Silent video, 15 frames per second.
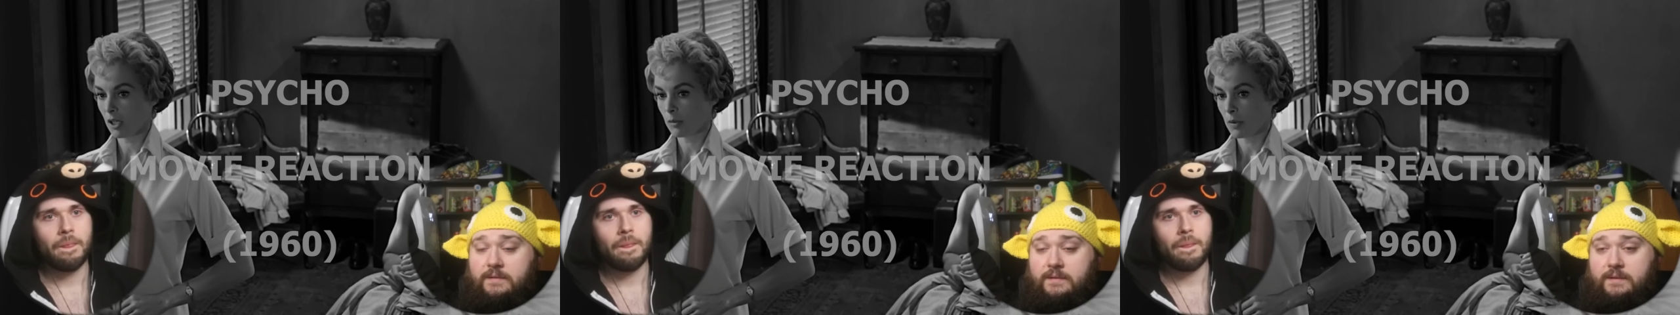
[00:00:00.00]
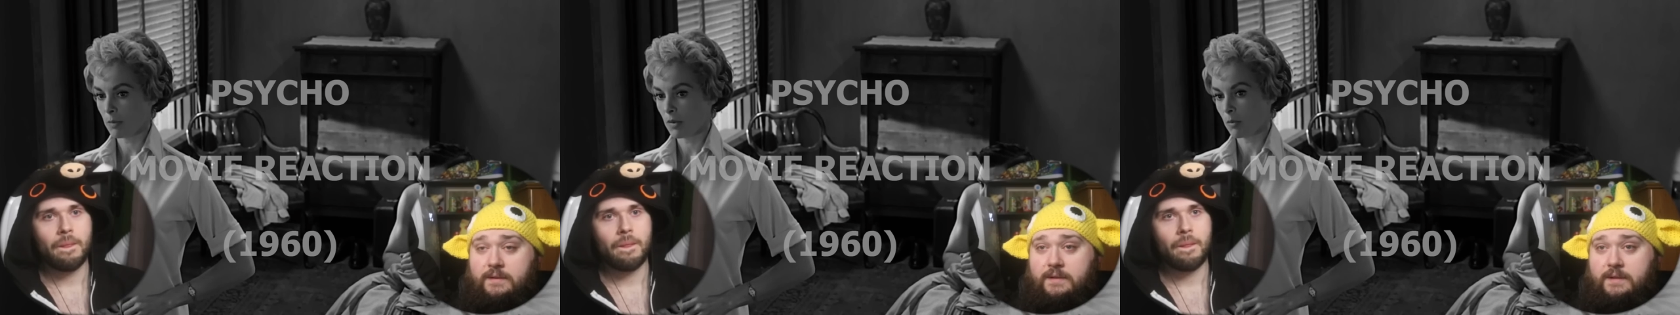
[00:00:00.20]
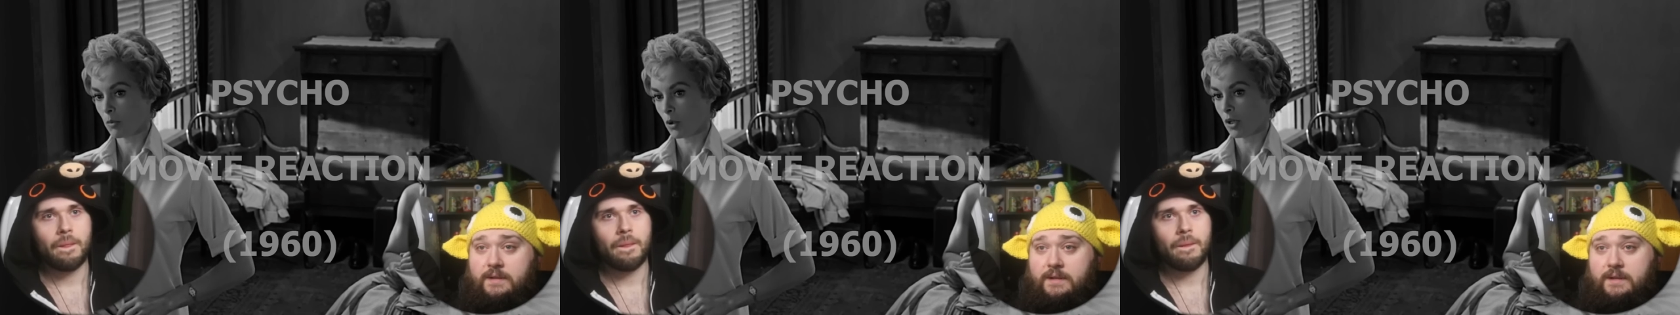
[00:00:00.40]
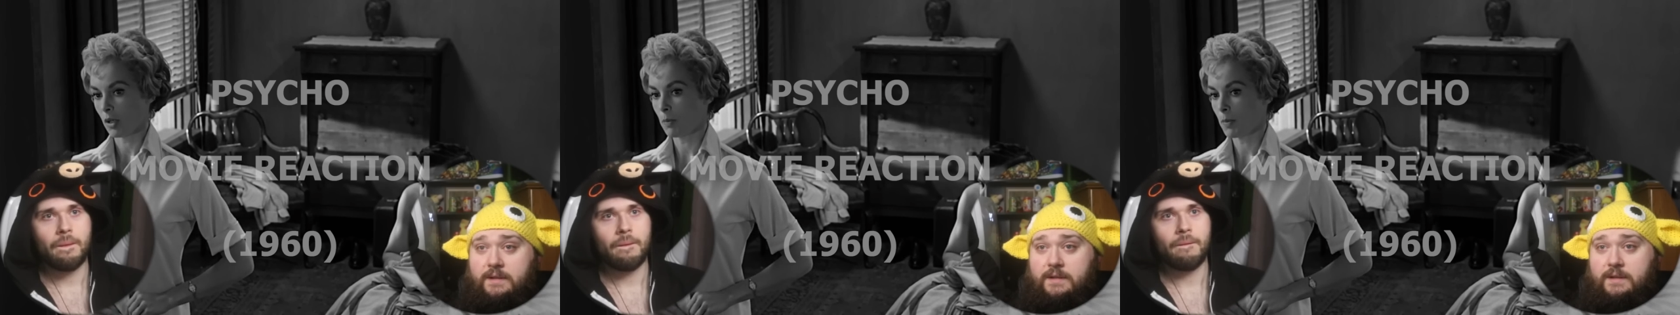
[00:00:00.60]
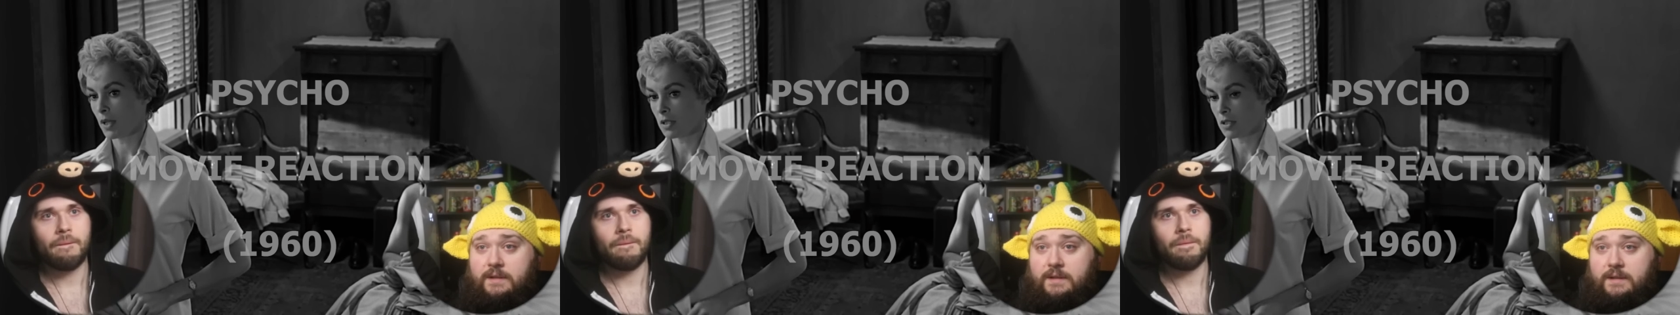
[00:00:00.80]
Speaker 1: To helping me
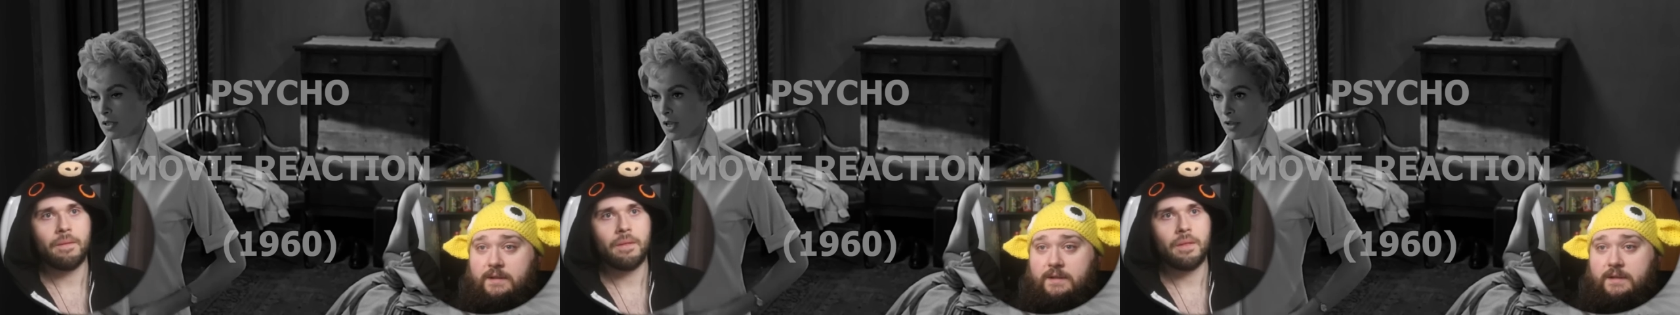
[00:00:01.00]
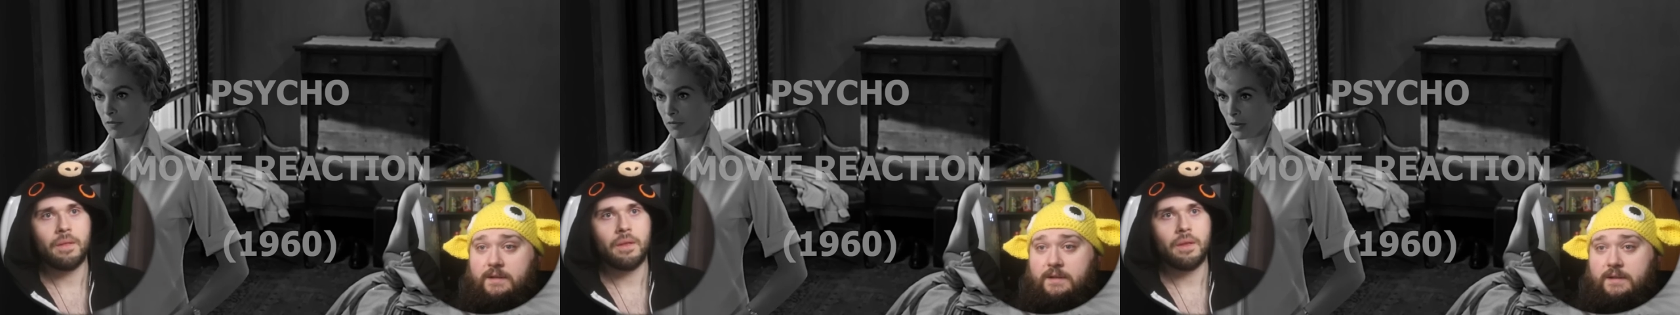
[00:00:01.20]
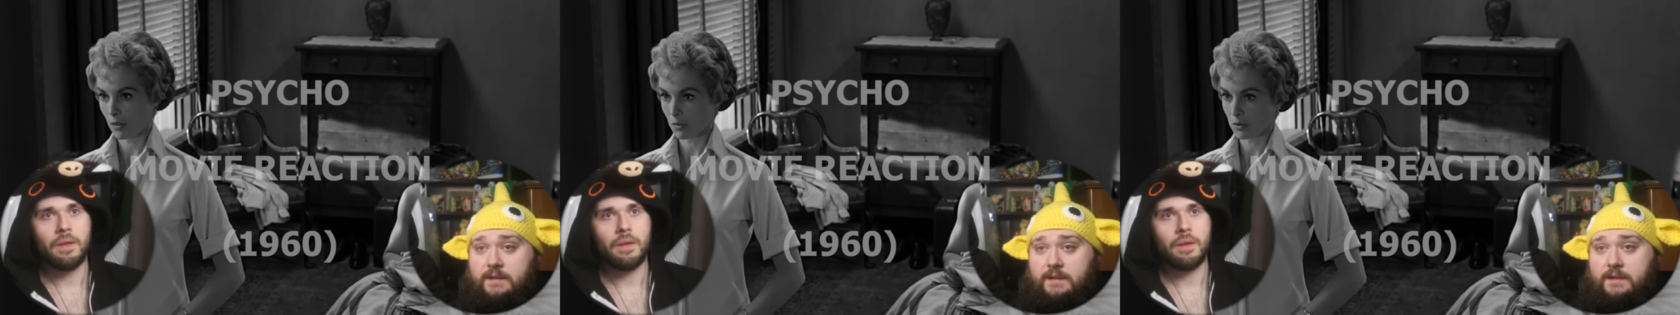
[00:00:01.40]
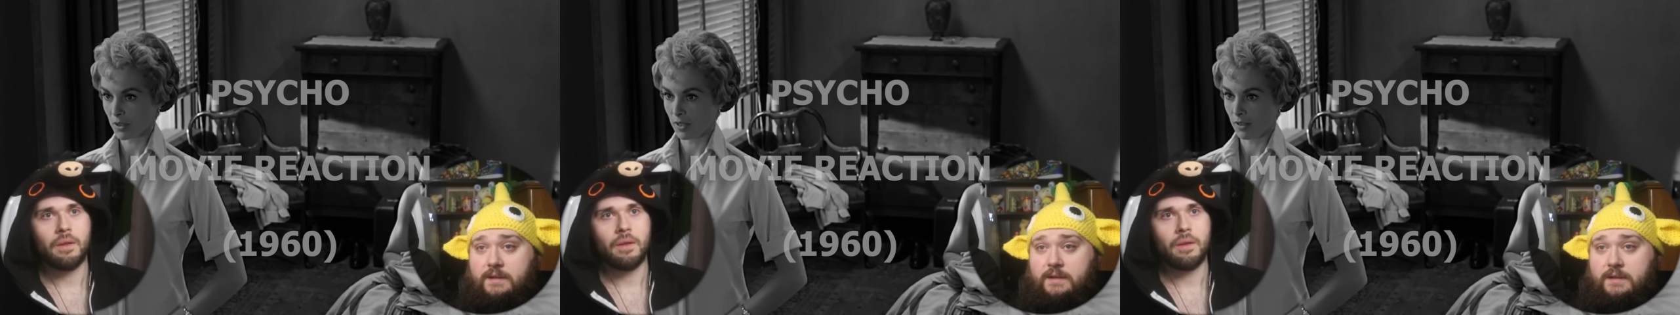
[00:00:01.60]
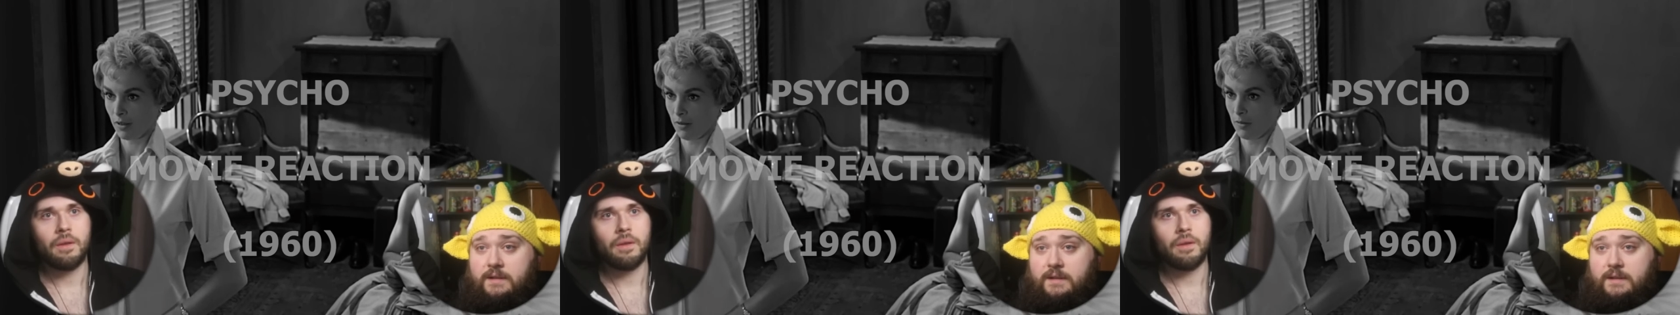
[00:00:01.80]
broil a big steak for
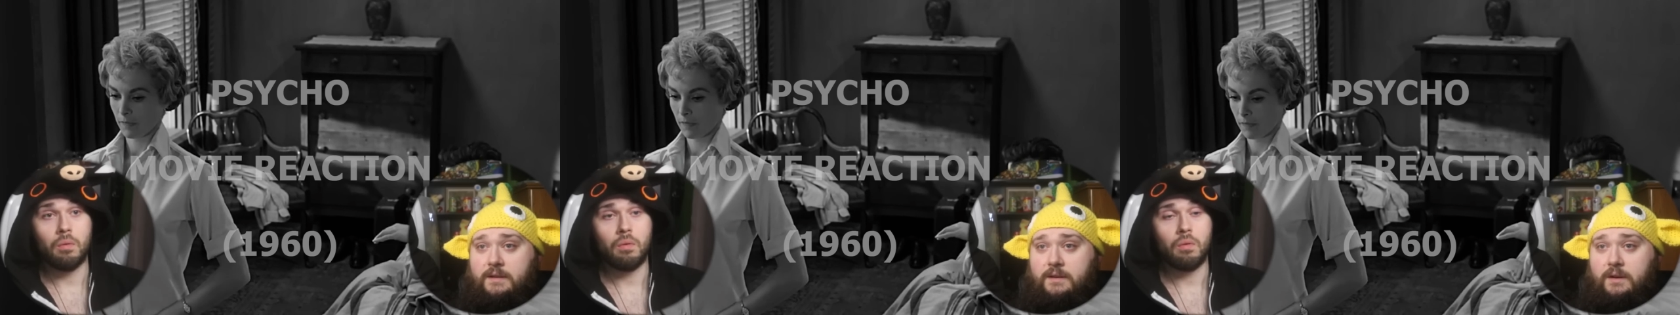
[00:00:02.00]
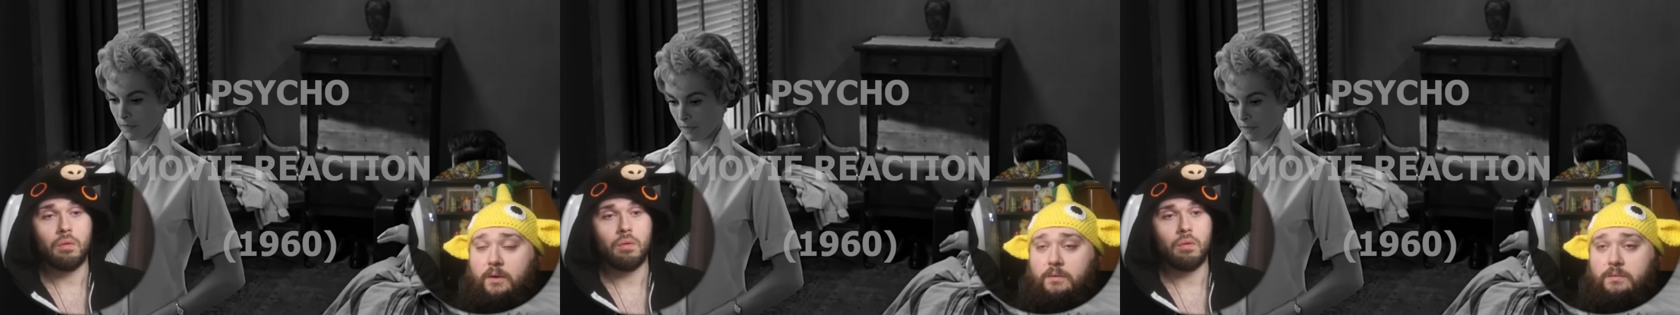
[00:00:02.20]
three. Oh,